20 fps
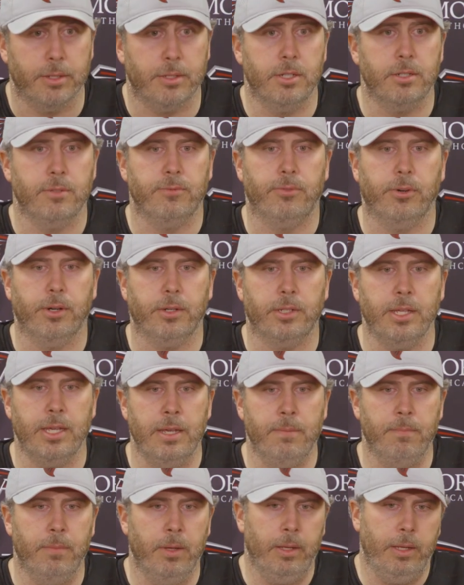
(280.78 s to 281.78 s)
decision for your
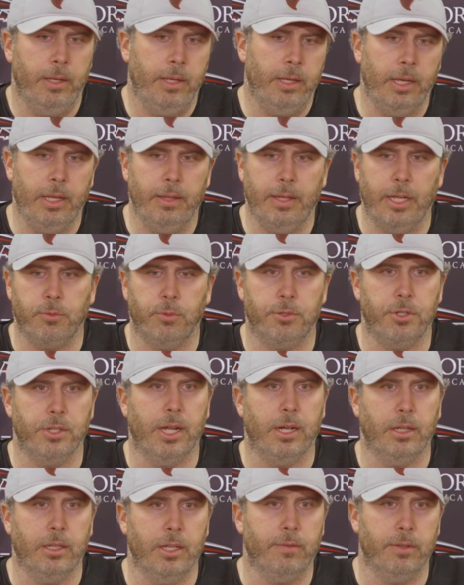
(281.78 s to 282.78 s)
team, and that's what you
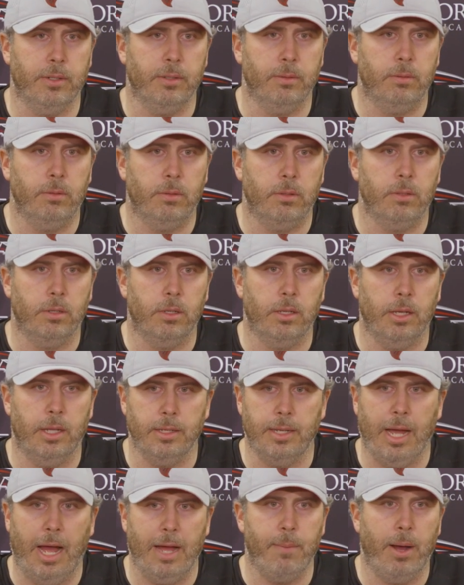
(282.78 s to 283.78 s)
got to live and,
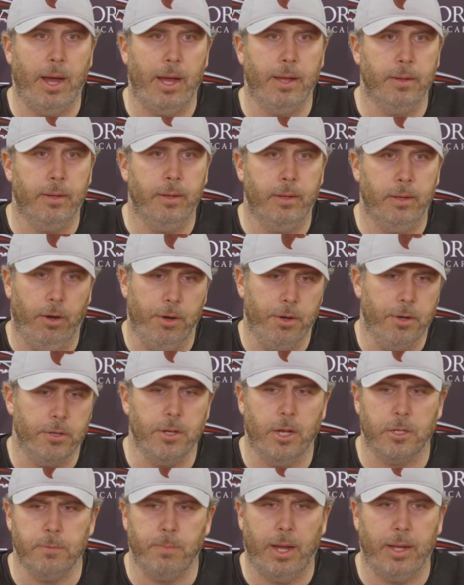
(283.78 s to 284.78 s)
and die by, or you're
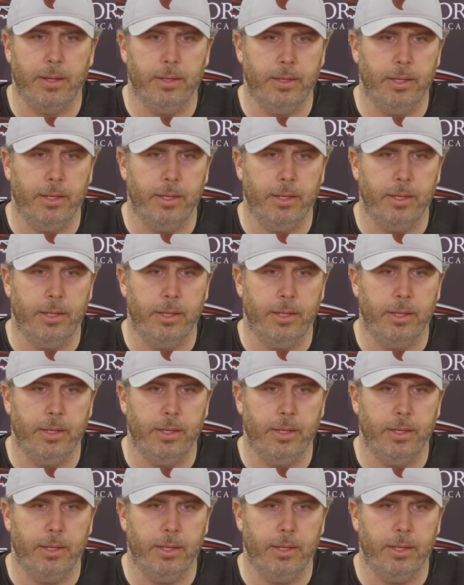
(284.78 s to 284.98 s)
judged by